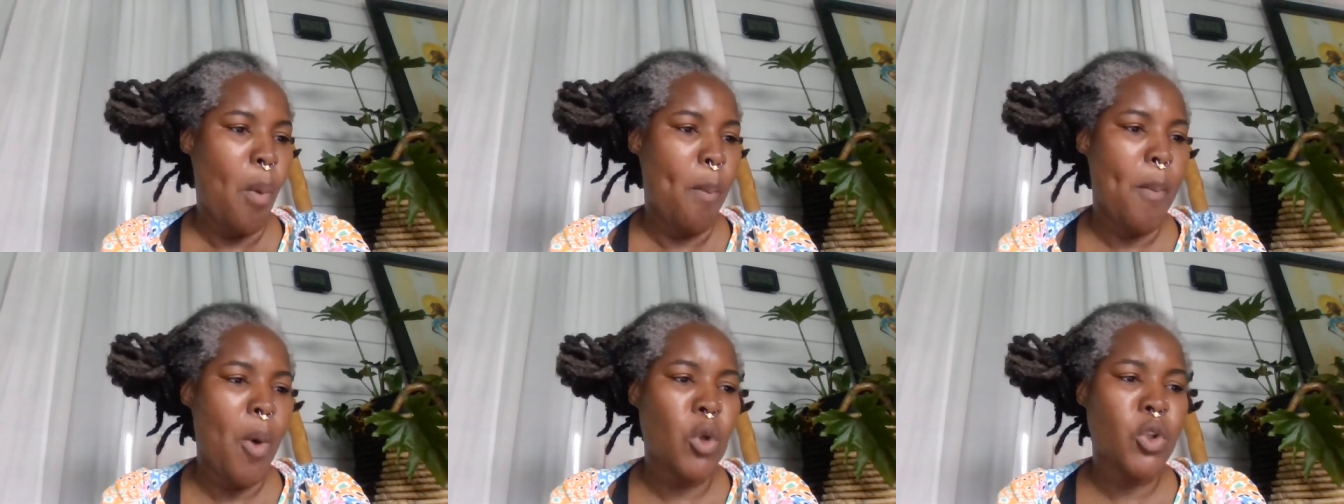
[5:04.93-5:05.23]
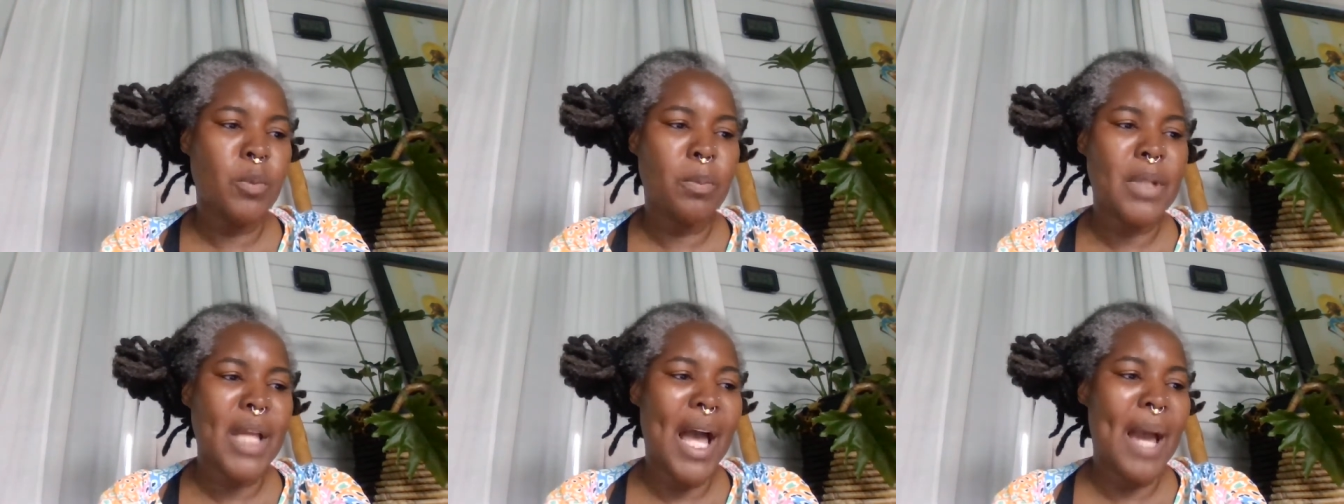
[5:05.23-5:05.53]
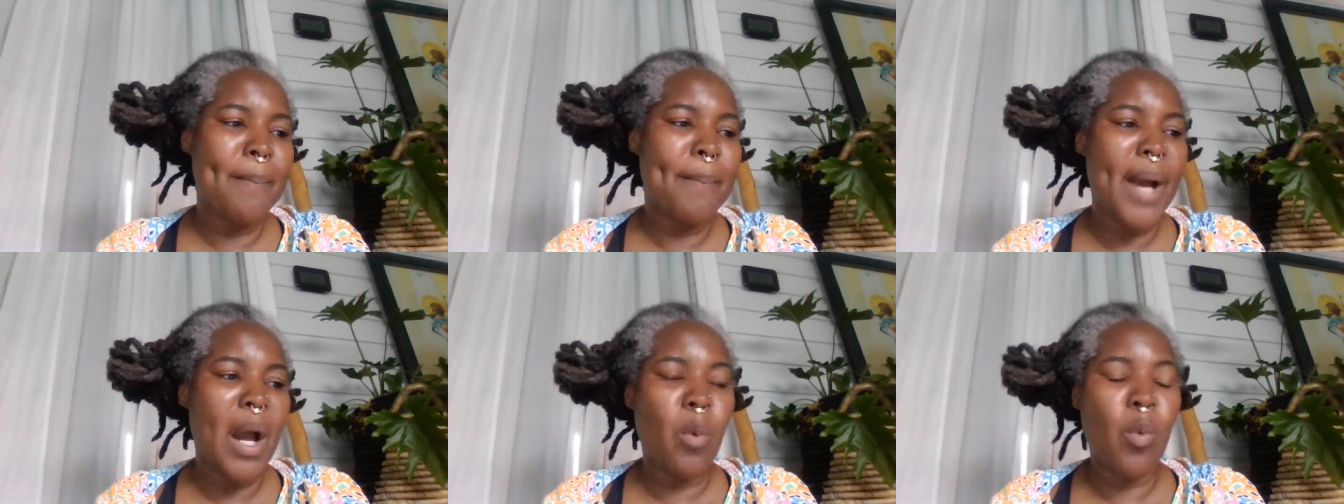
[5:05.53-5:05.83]

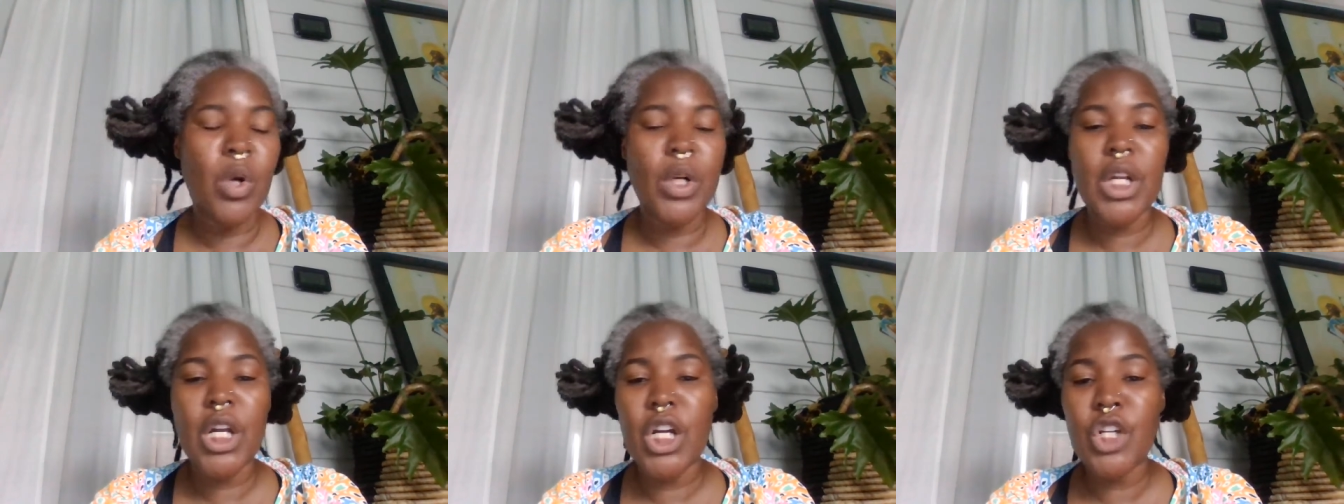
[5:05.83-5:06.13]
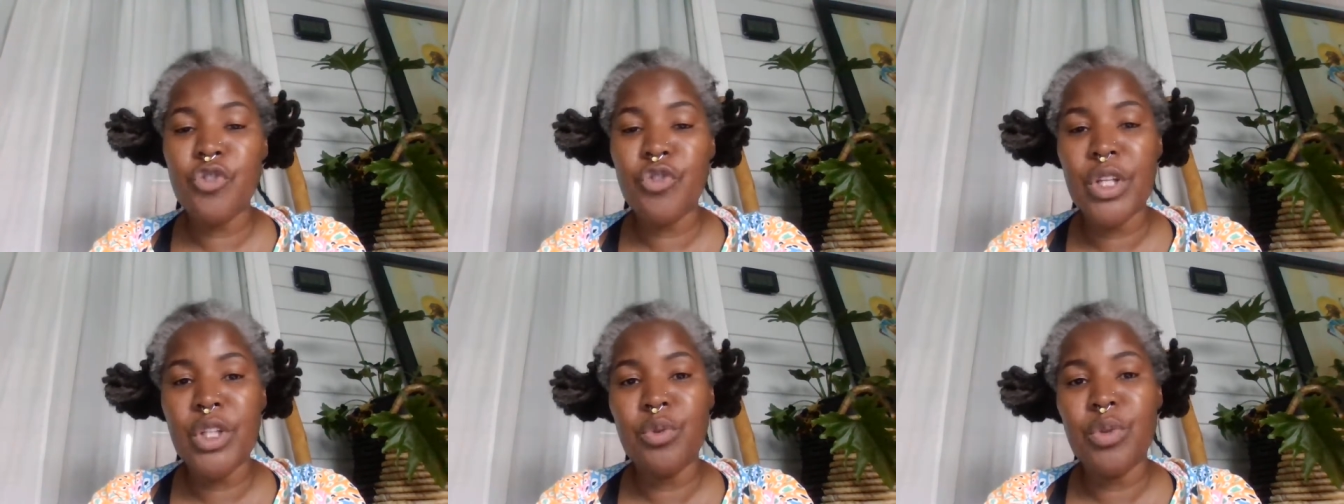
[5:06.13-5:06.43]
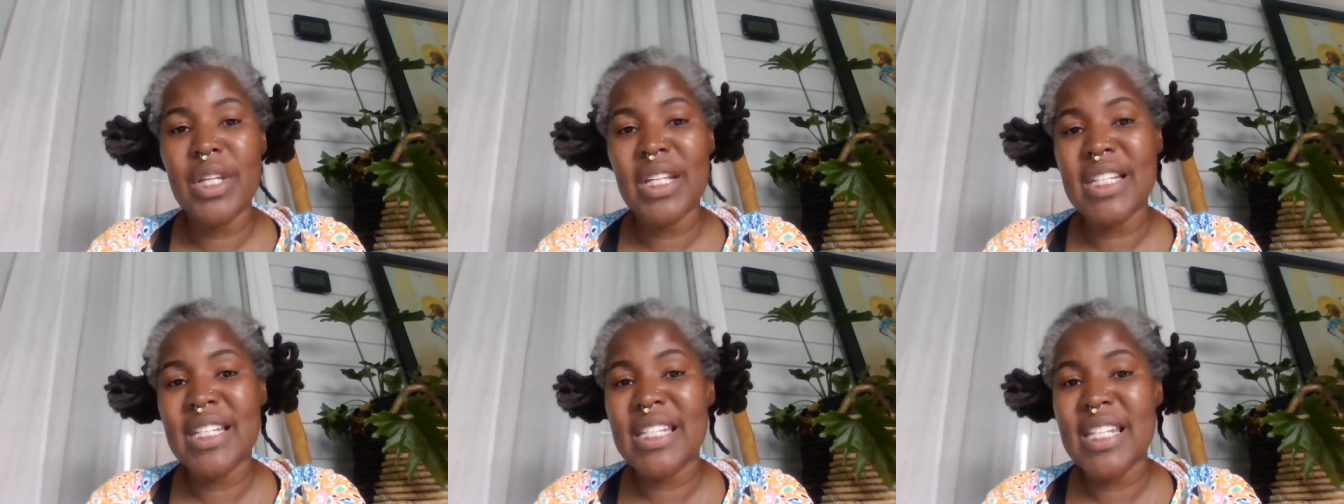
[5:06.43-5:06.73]
Multiply it by 100 and
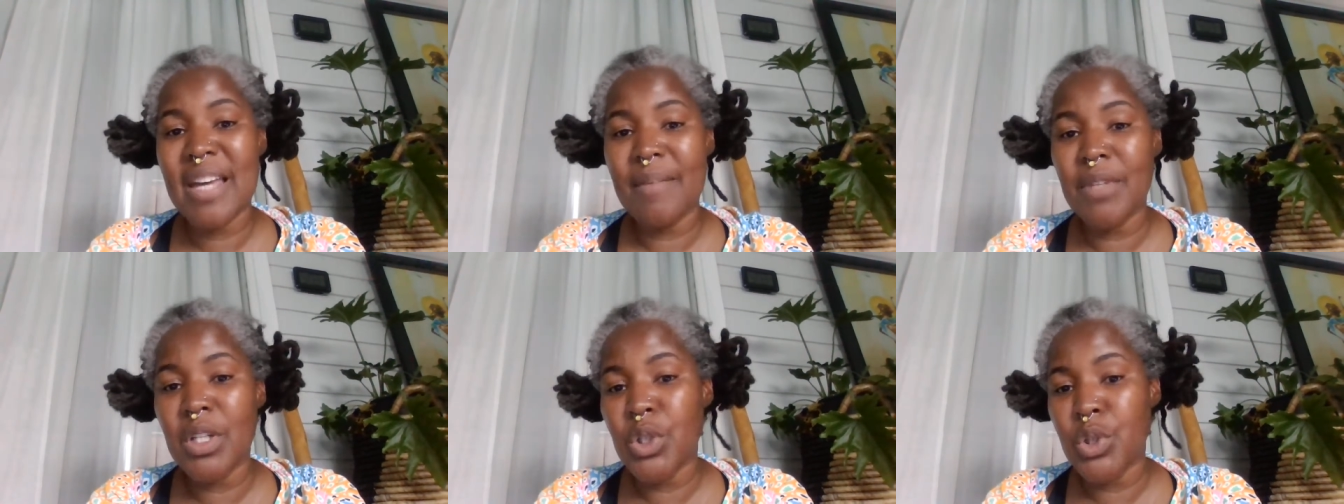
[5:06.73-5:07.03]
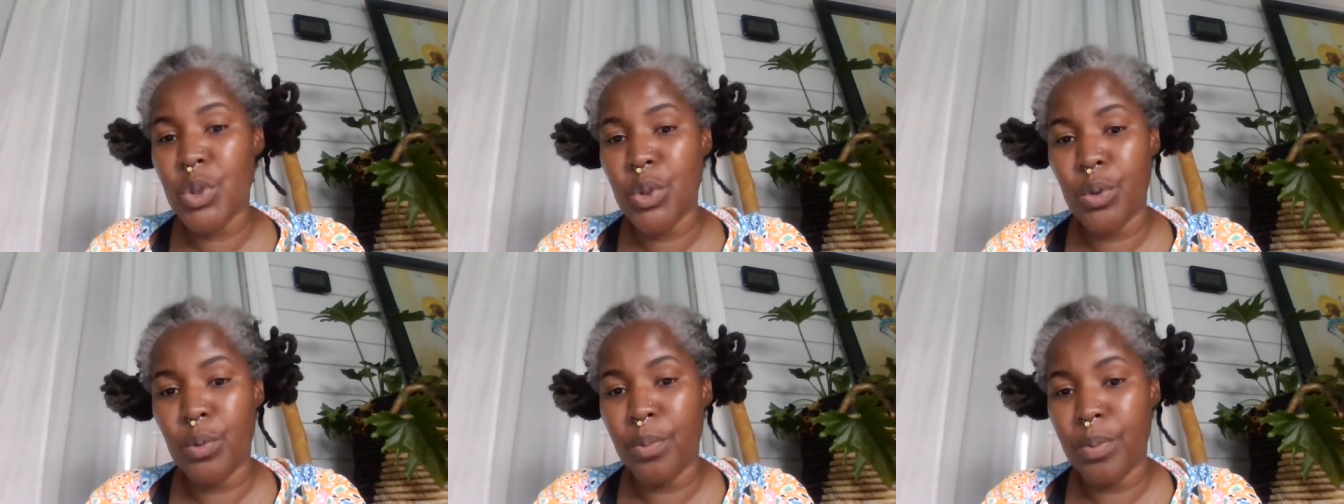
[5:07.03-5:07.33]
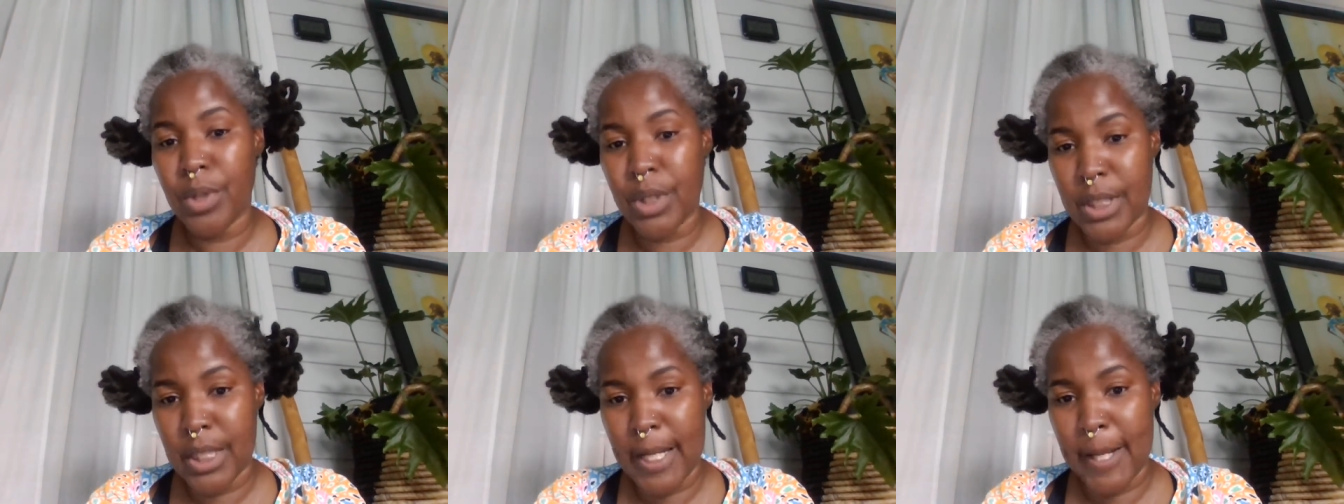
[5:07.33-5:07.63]
you get
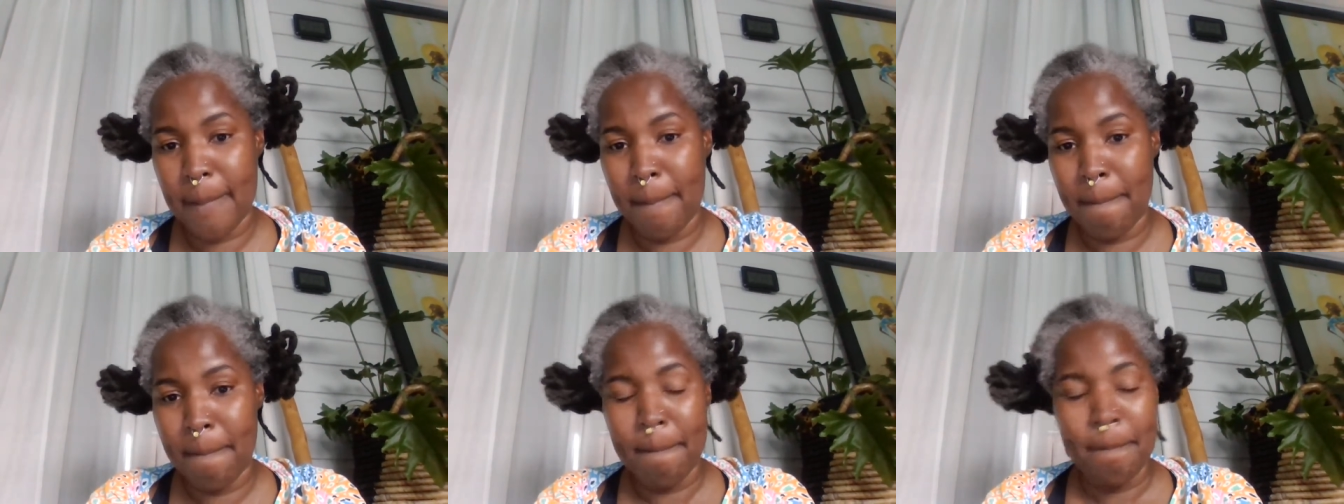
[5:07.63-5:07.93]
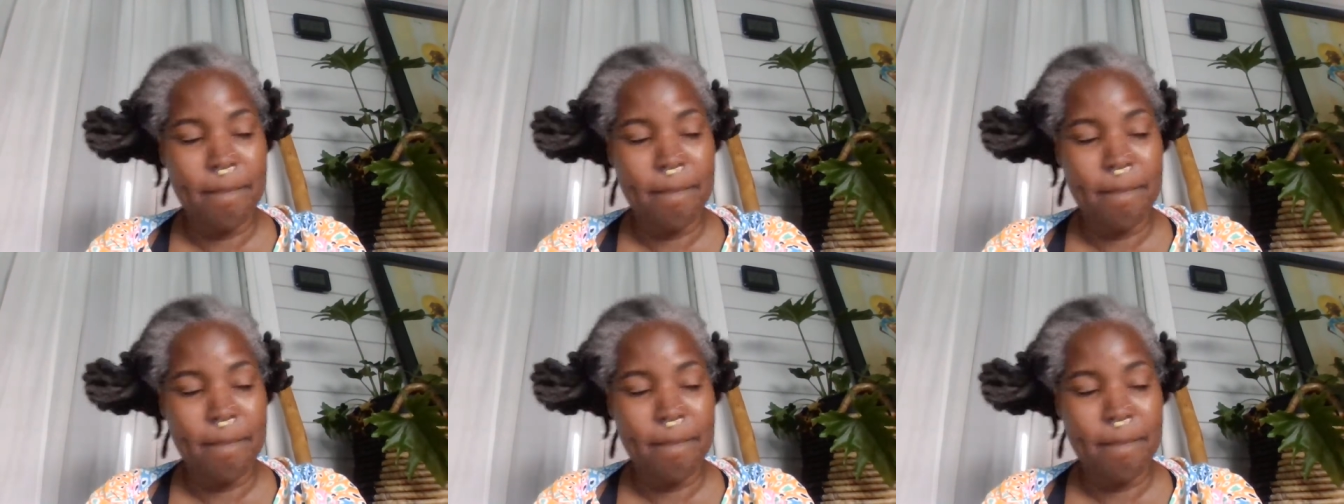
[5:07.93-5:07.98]
72%.